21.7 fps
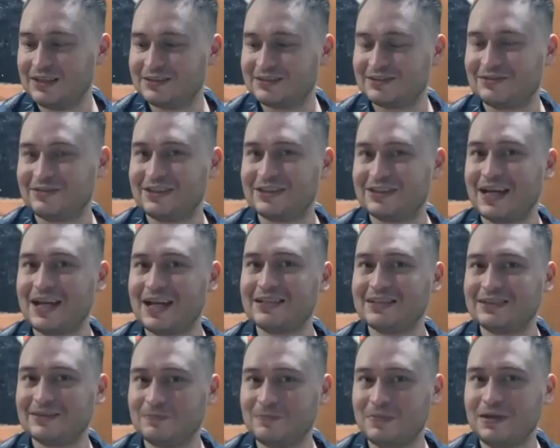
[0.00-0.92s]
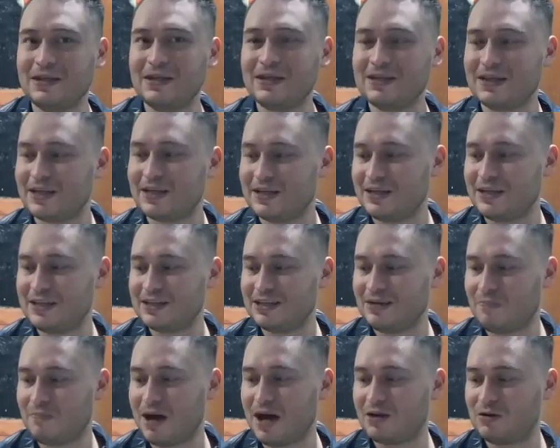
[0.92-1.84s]
So it has been in the
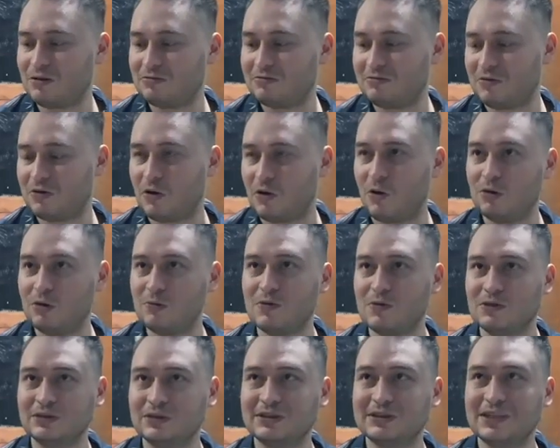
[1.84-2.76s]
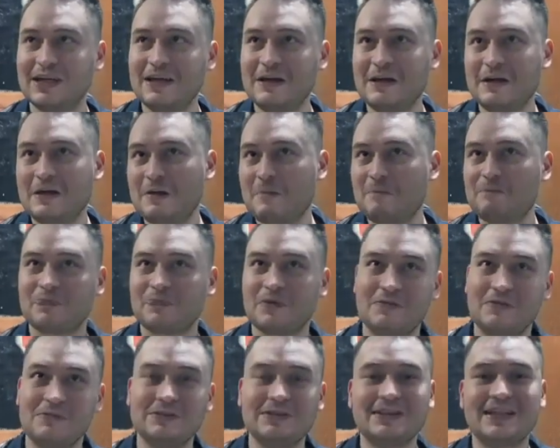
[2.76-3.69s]
bottle for almost,
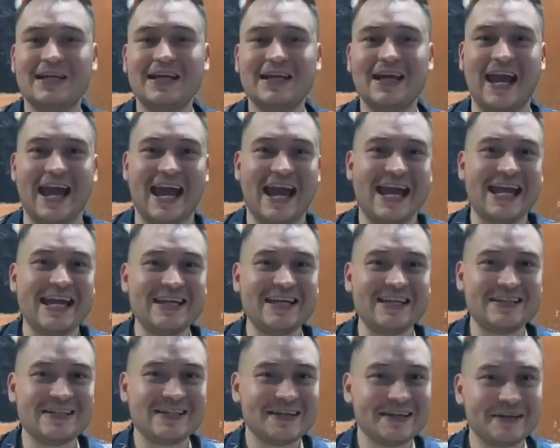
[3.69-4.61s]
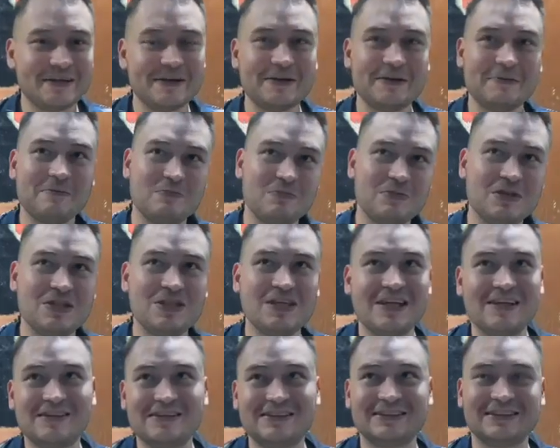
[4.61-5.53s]
I will say, 8
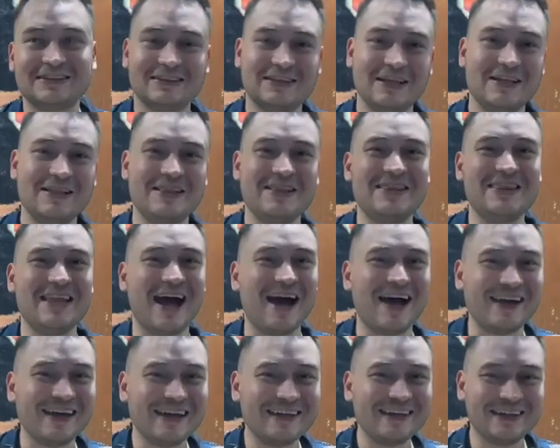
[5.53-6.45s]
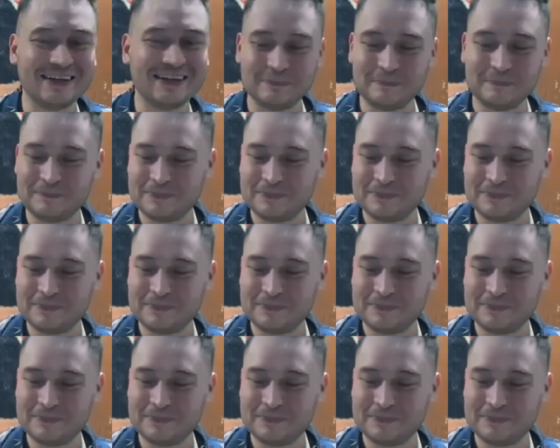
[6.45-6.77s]
years, nine.